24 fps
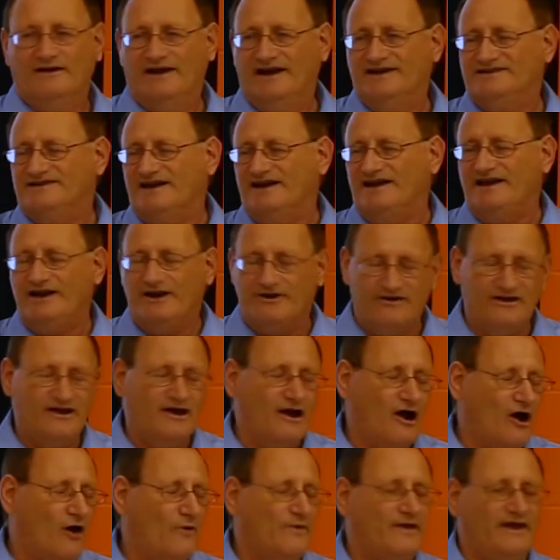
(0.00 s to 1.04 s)
I said, here you
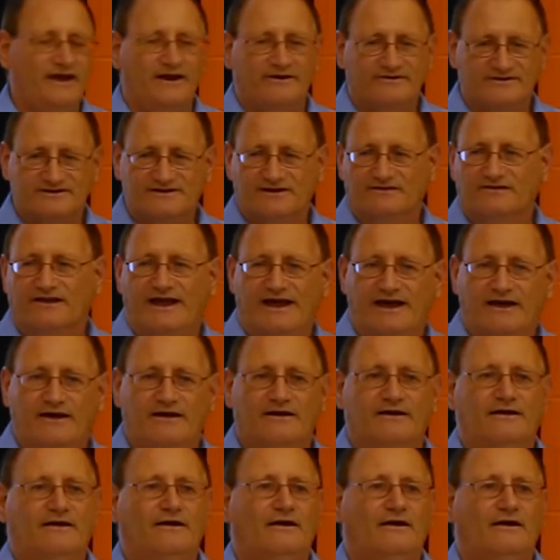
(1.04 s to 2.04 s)
go. Here's the link.